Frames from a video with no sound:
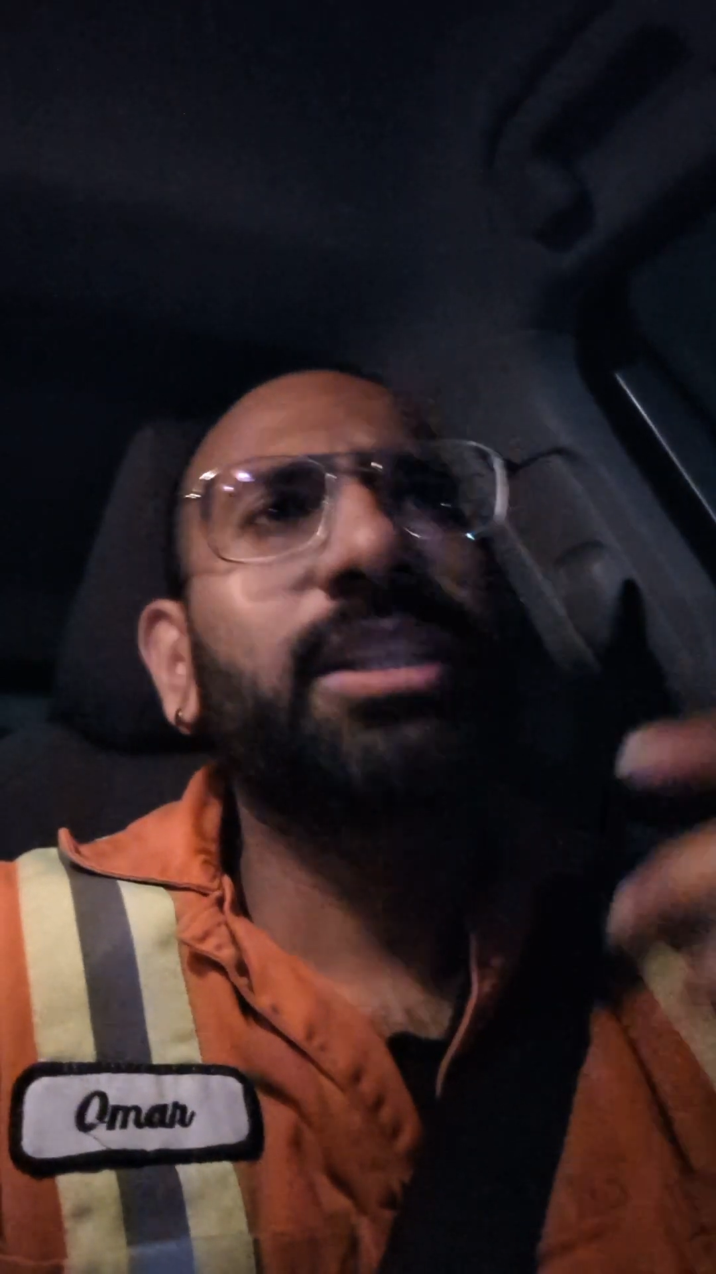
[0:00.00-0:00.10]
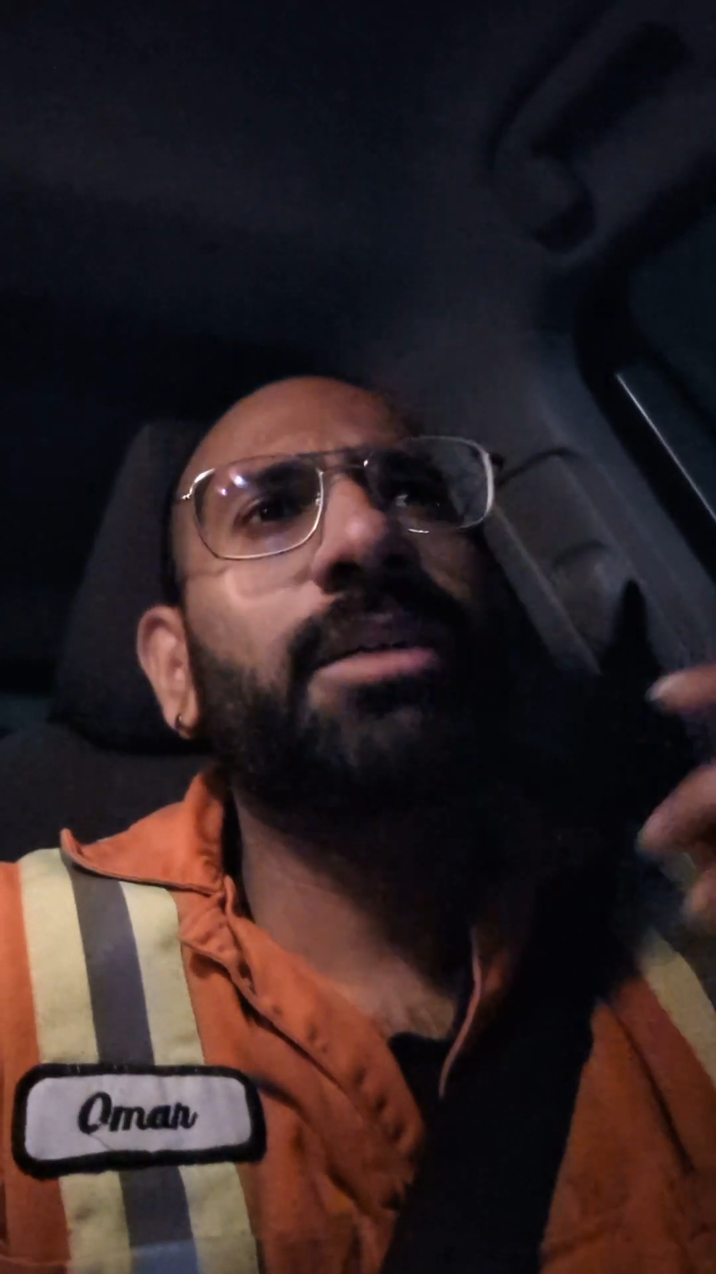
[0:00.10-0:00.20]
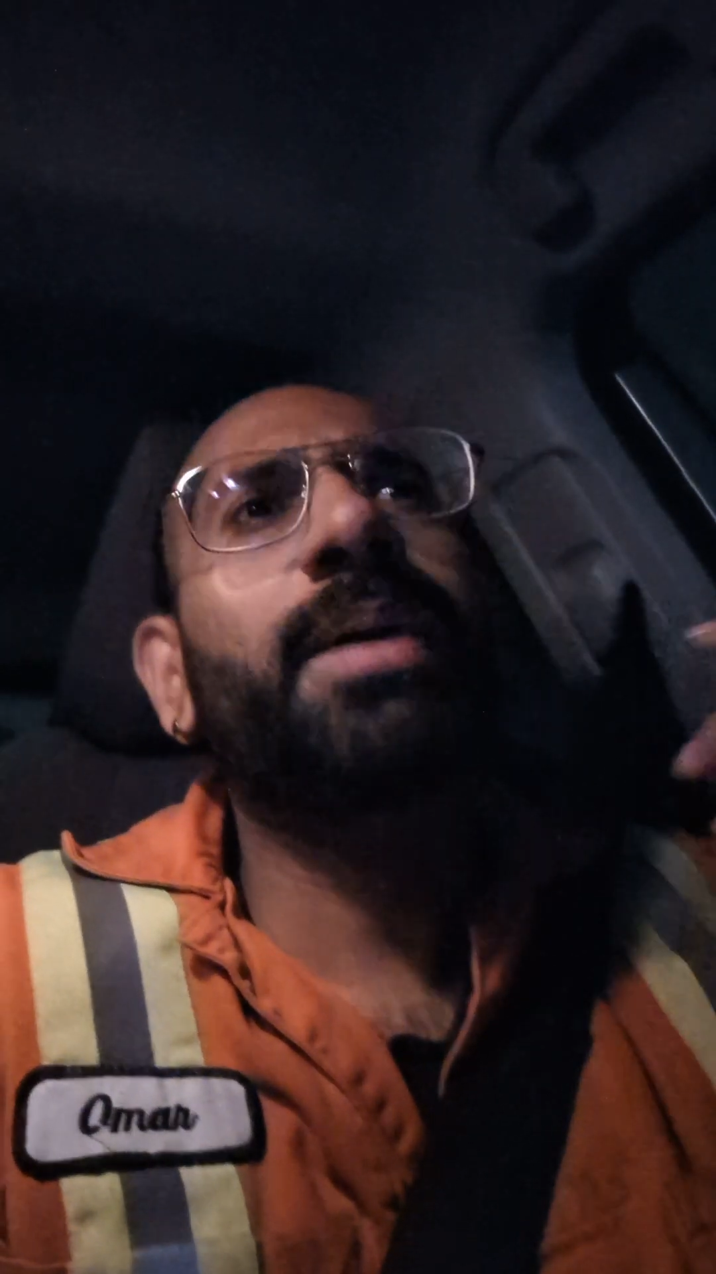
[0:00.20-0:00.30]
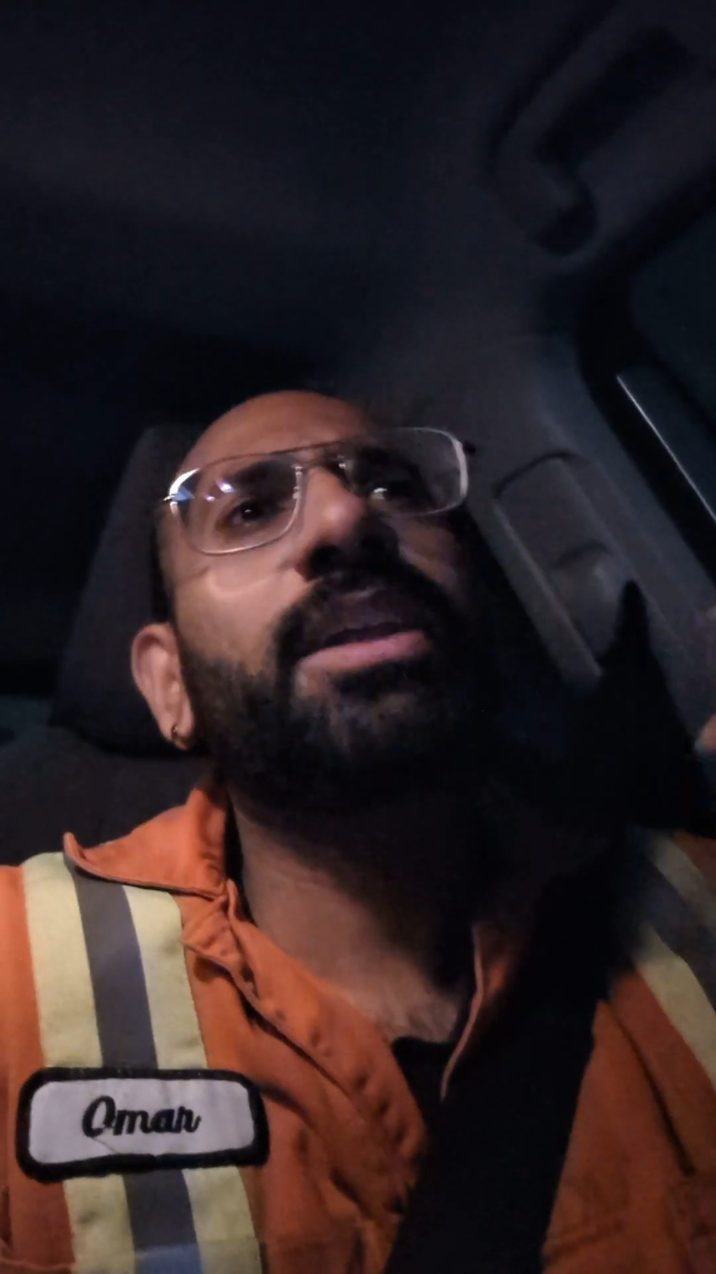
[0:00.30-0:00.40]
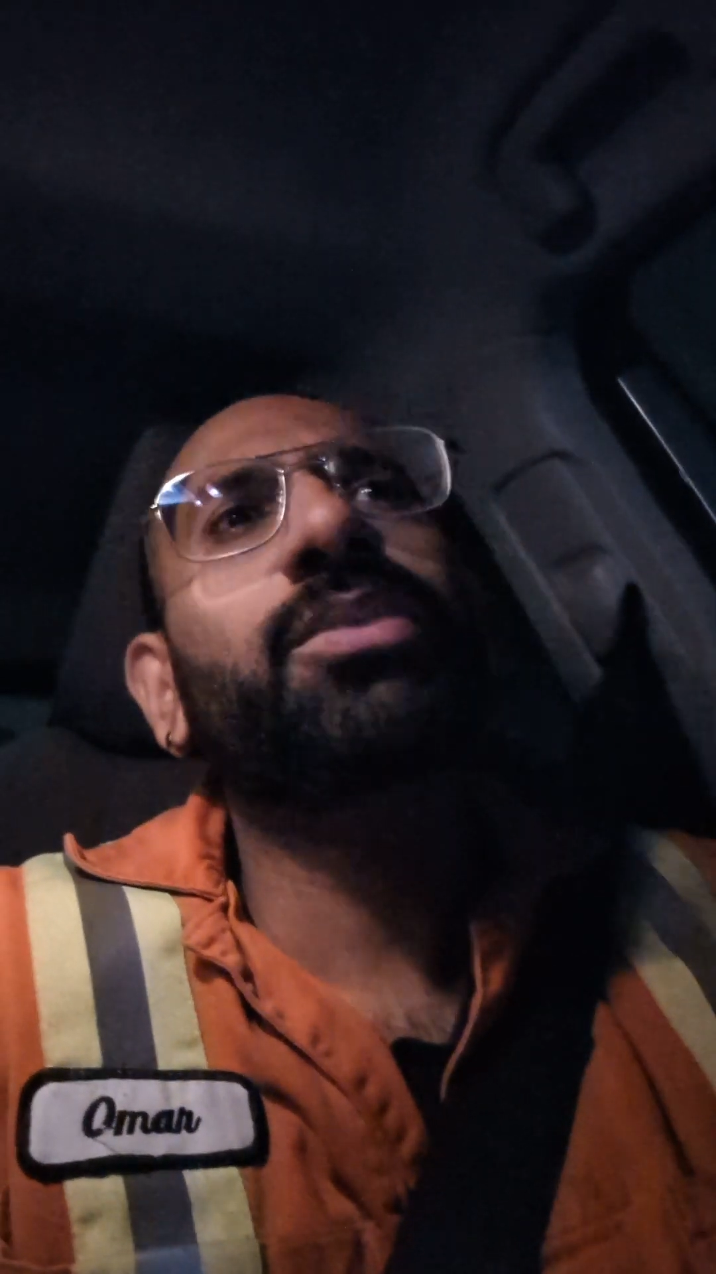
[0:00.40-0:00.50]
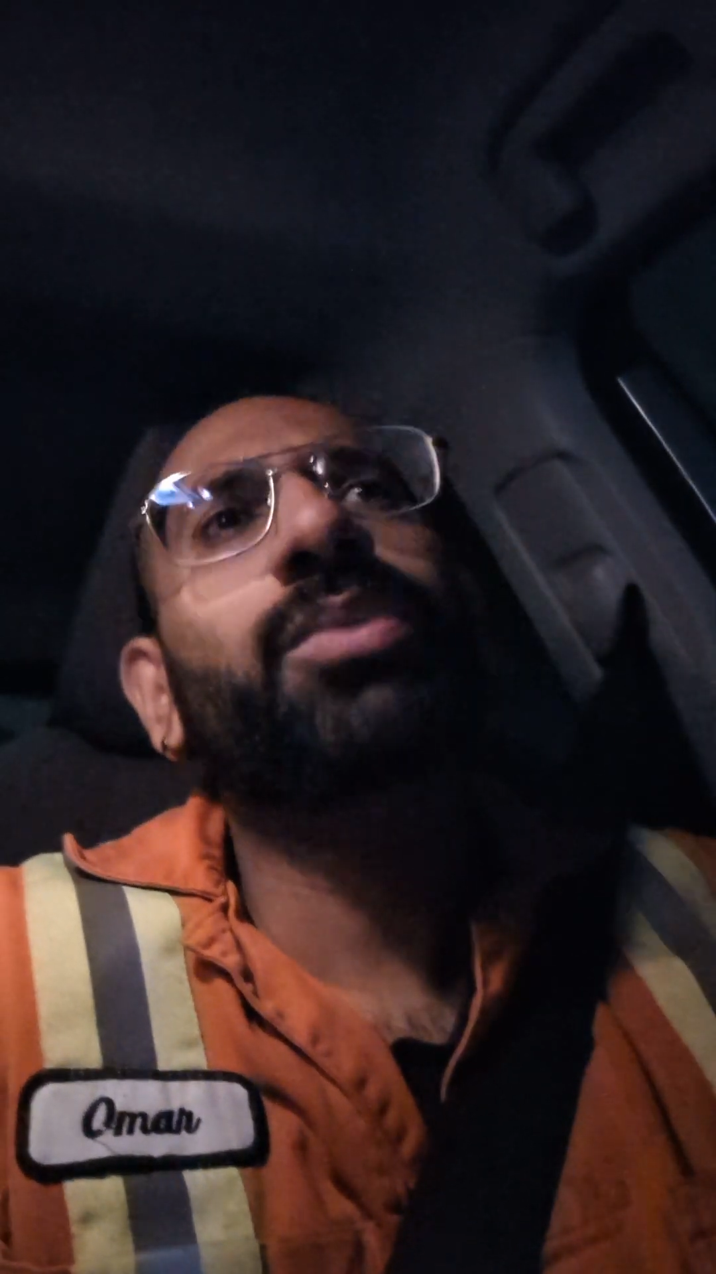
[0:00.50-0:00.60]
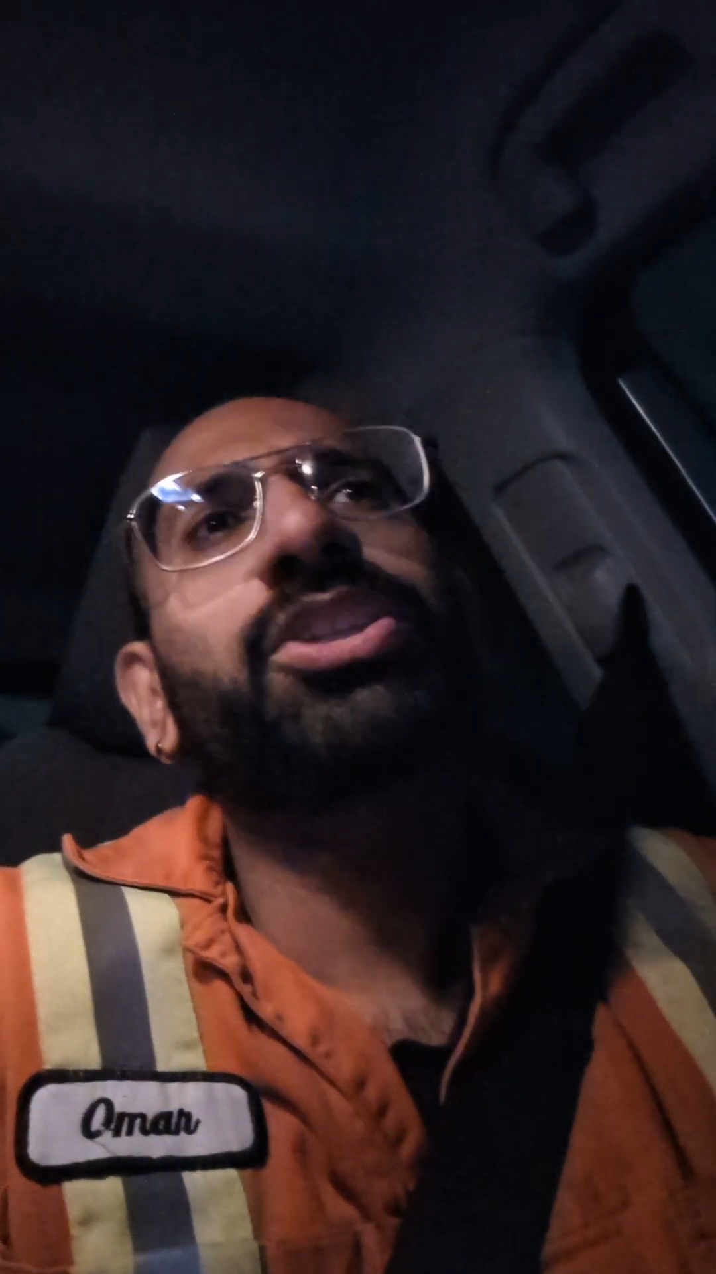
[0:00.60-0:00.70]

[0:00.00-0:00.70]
the path of